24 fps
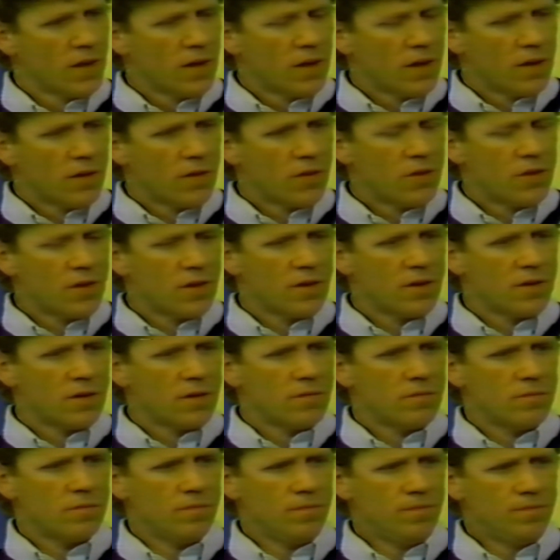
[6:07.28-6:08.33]
The
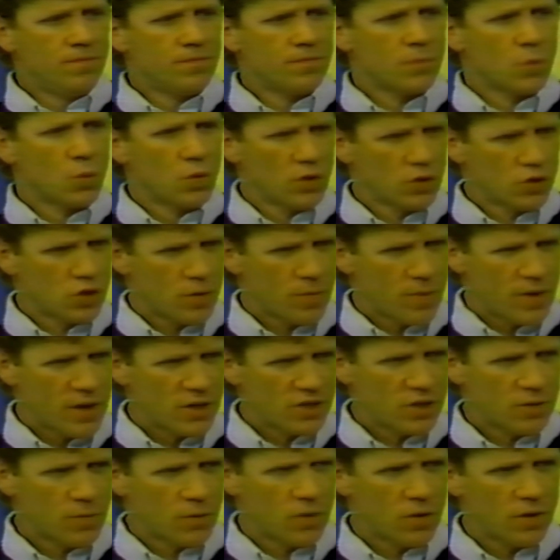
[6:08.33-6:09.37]
wheelchair
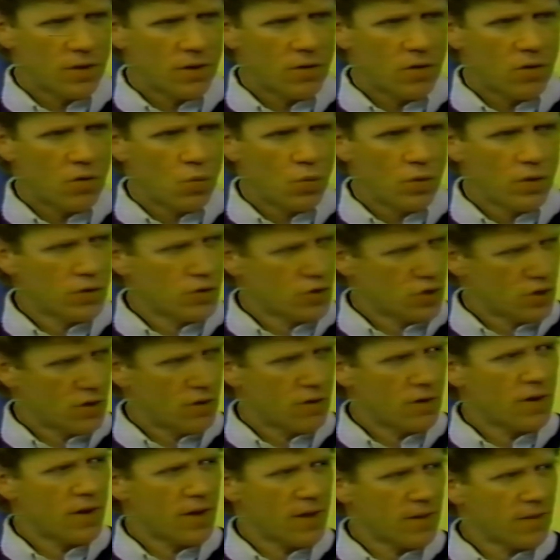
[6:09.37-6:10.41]
basketball and all wheelchair
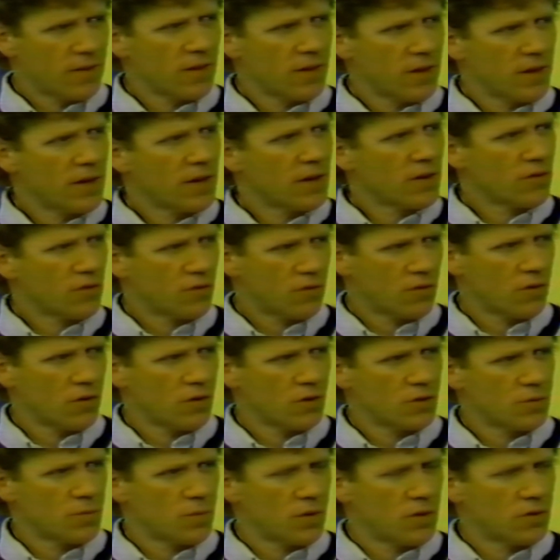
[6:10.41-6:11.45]
athletics are
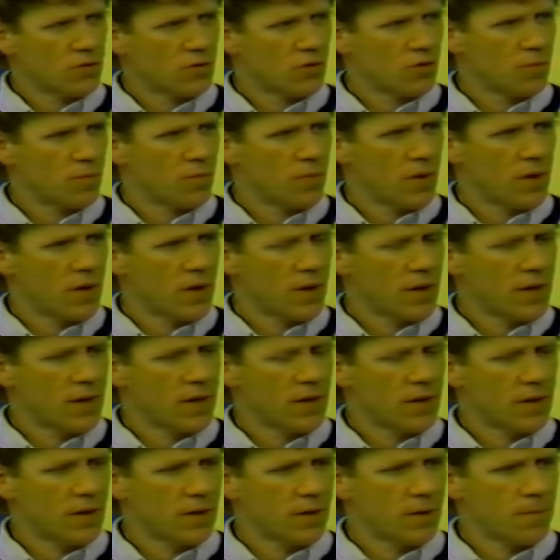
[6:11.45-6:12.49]
sponsored by
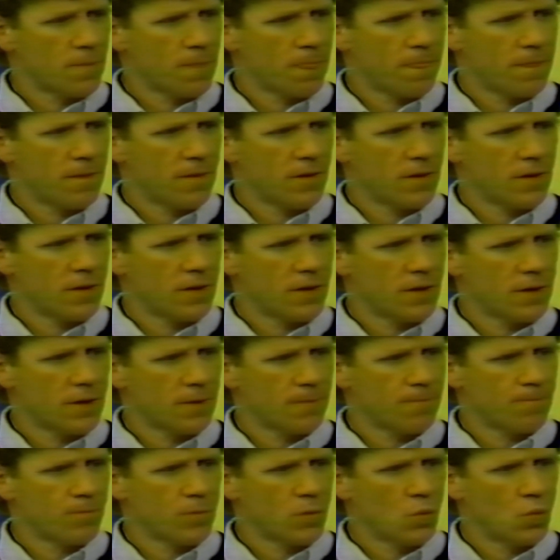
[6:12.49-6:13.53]
the
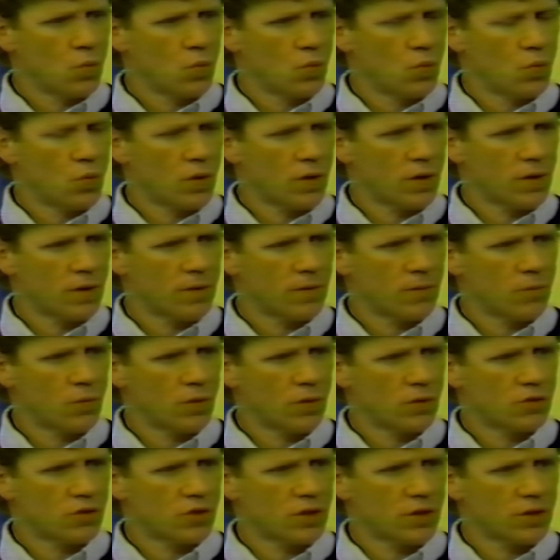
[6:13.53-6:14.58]

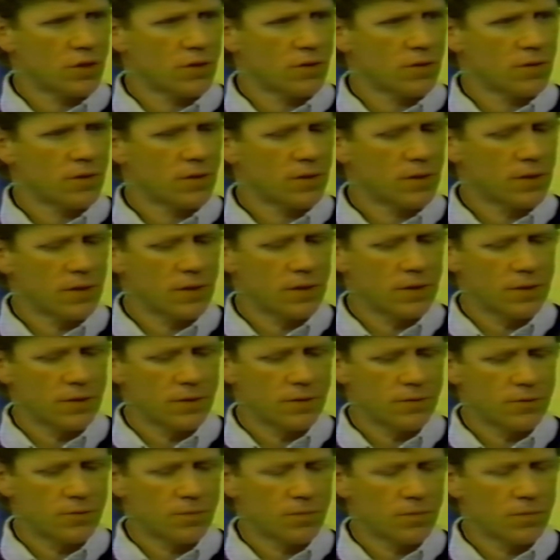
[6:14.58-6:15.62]
Wheelchair
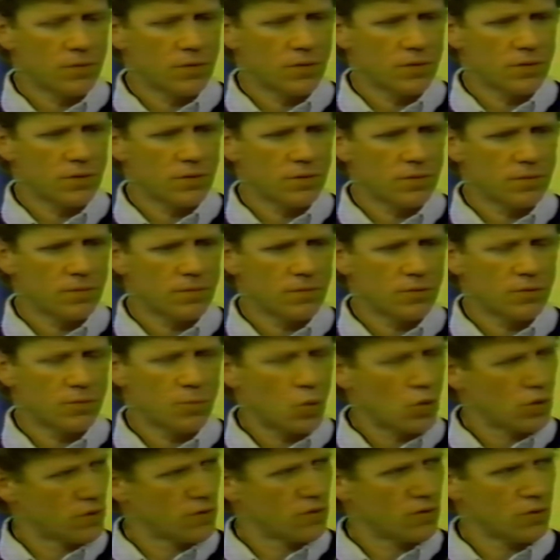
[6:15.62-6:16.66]

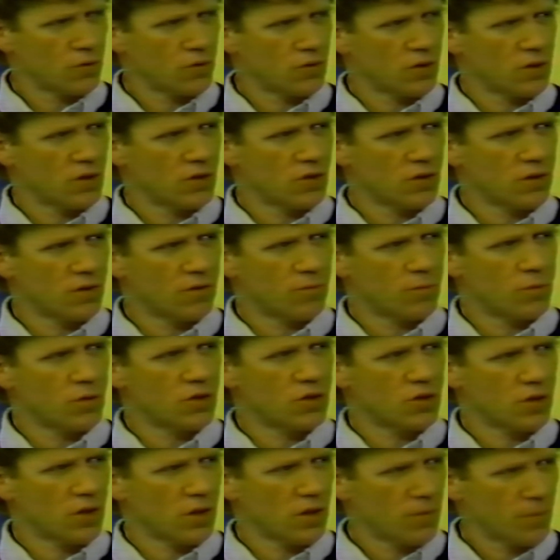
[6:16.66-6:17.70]
Sports Association of
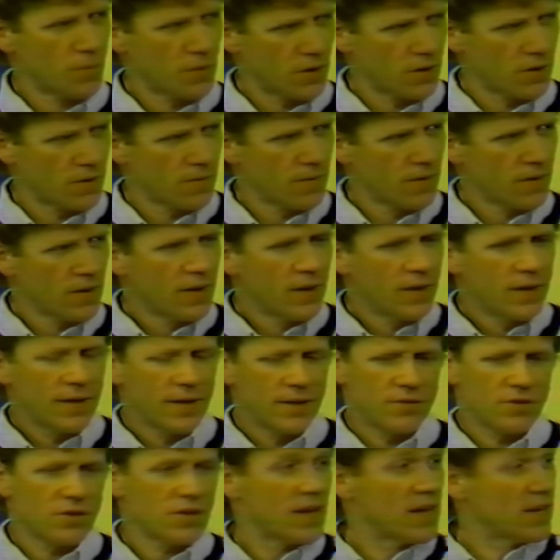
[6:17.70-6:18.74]
British Columbia.
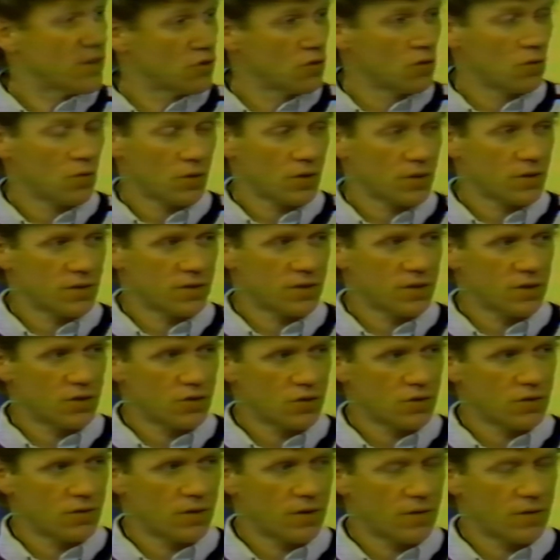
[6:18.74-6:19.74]
It's a national organization.